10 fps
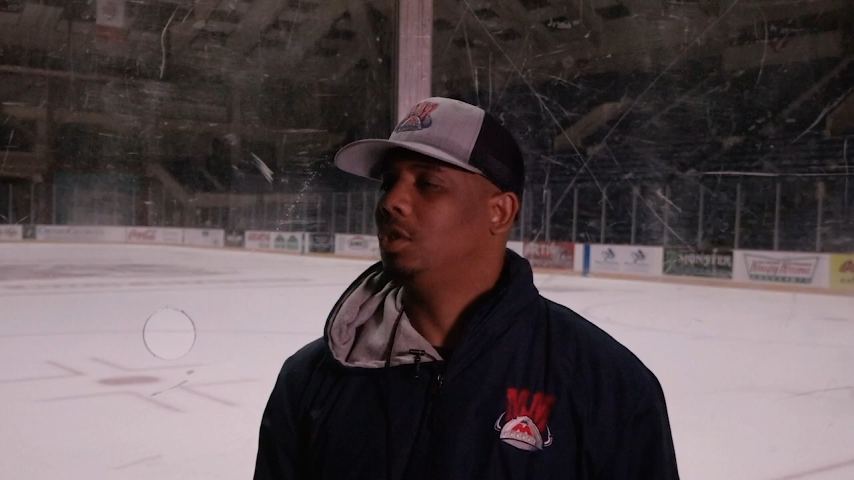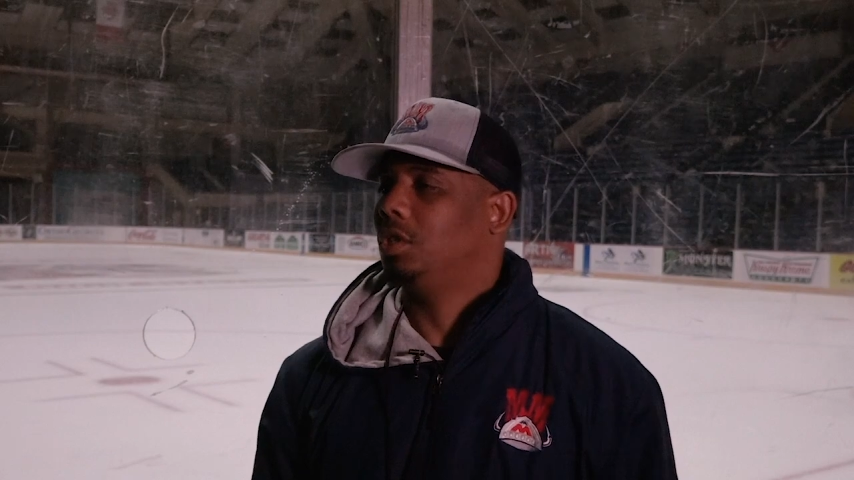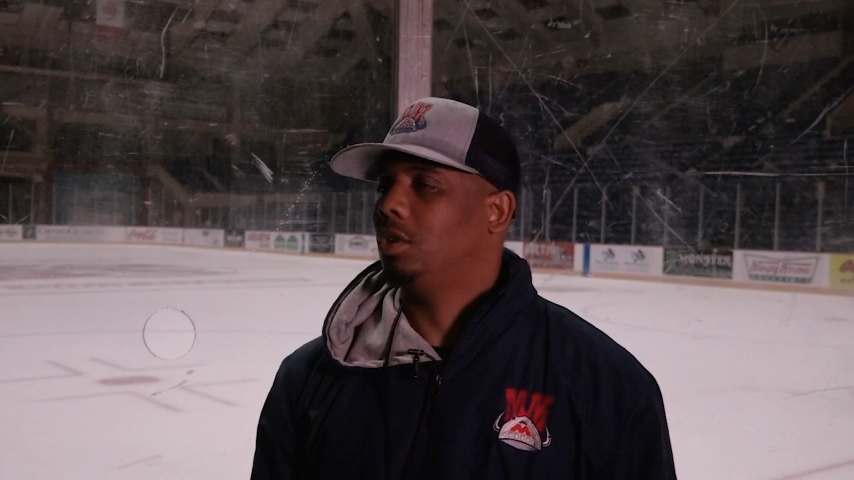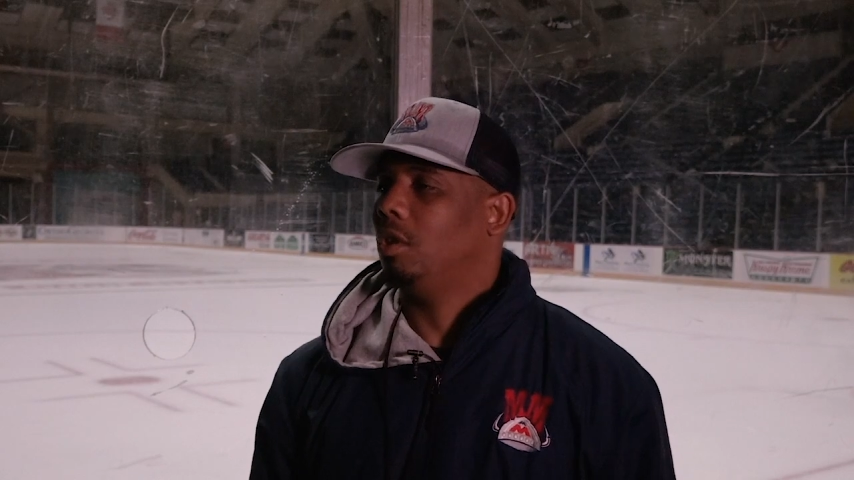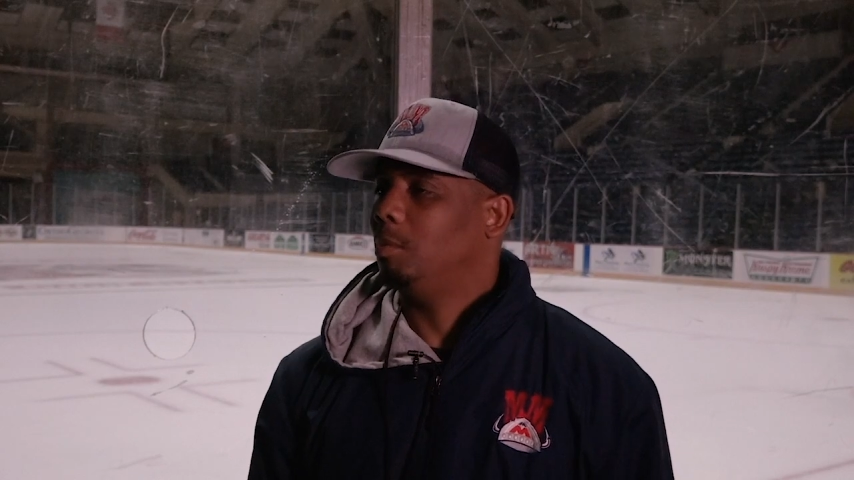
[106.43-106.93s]
It's
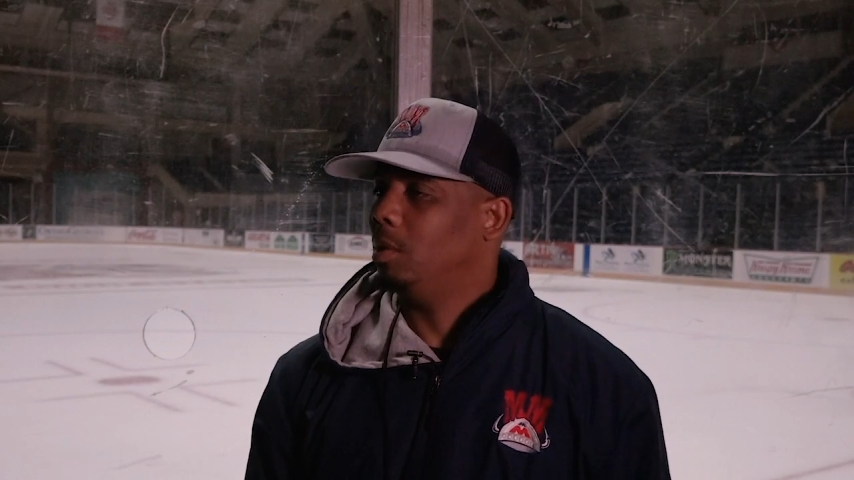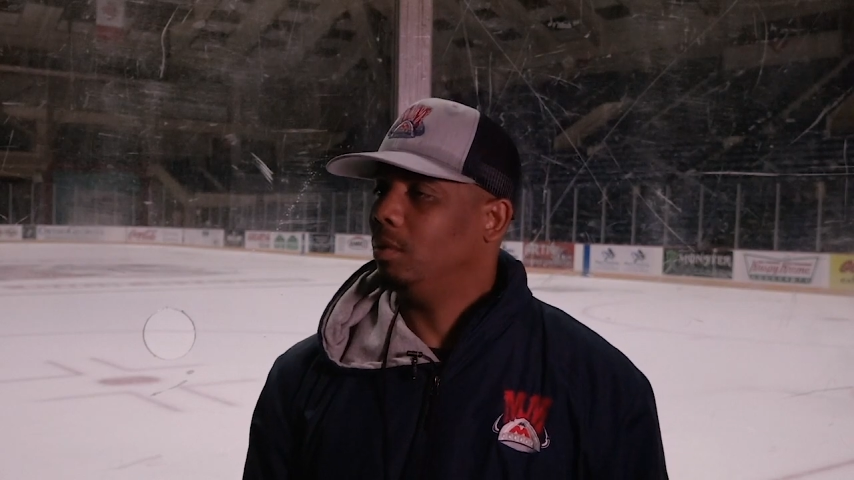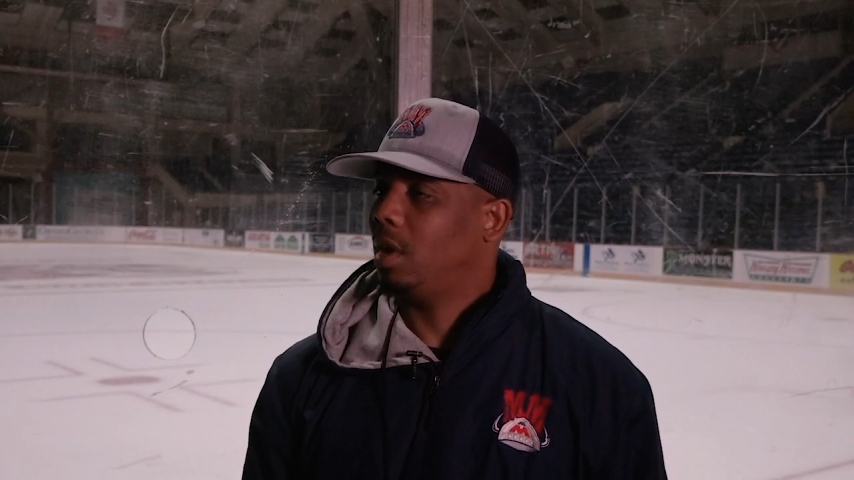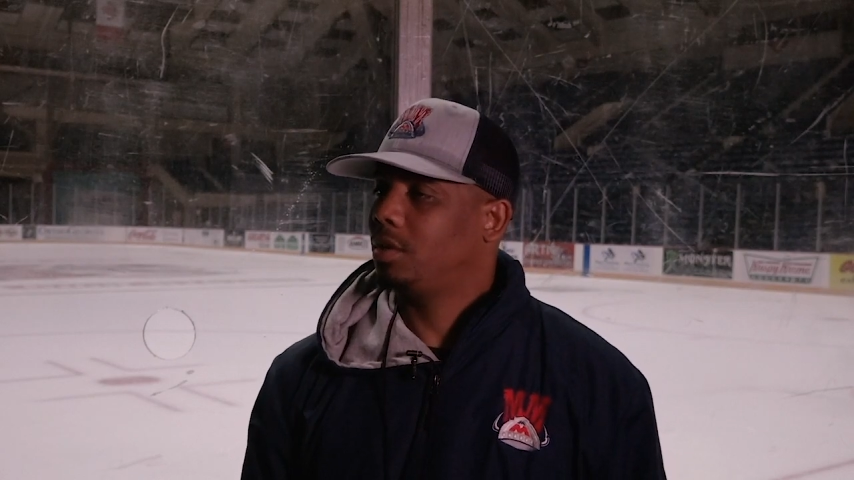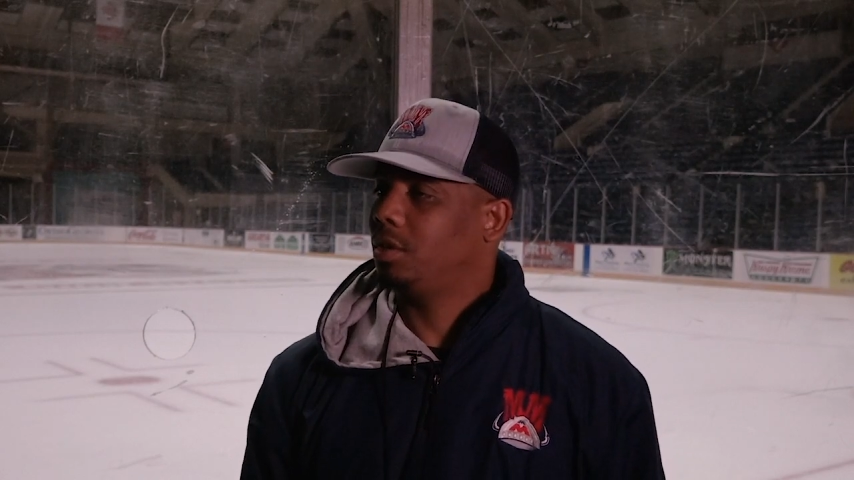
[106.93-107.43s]
just all
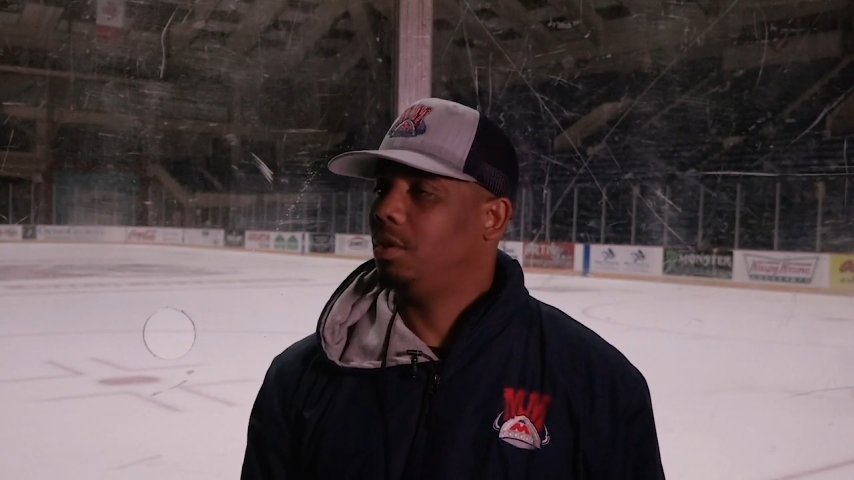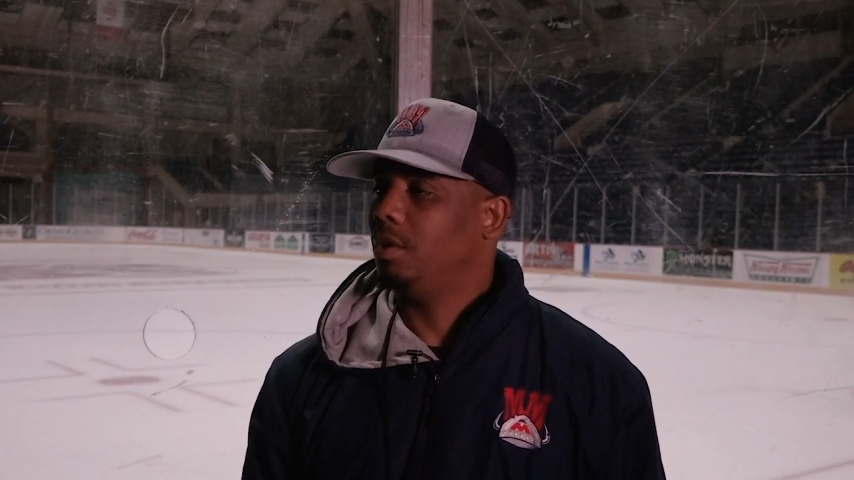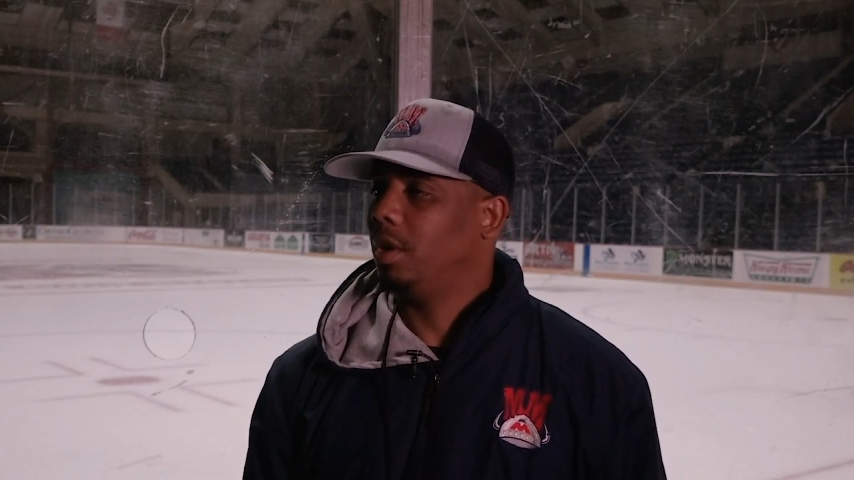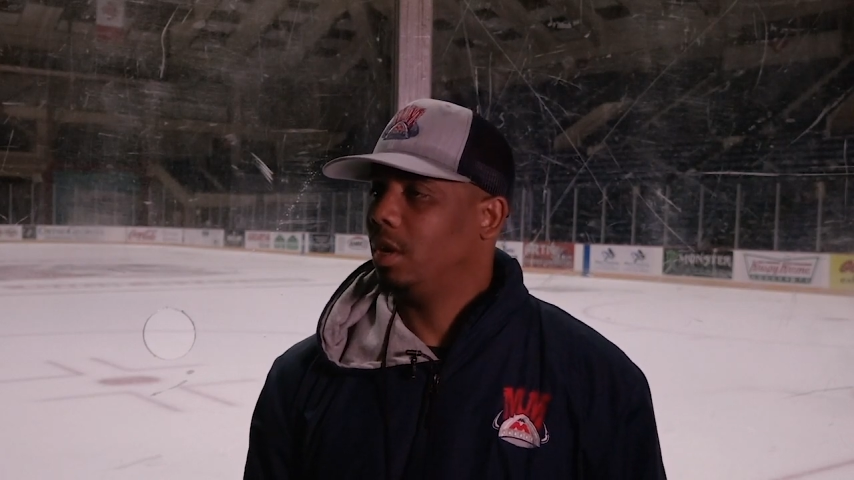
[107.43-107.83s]
about executing